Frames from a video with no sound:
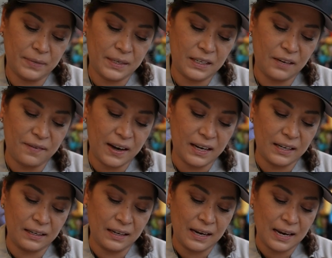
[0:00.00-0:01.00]
See if I
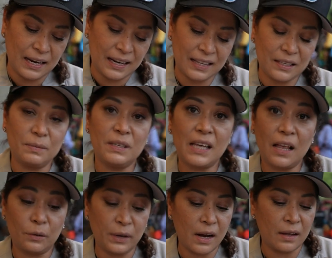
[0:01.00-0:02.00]
can get some
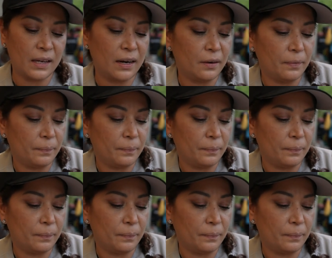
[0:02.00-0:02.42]
celery on there.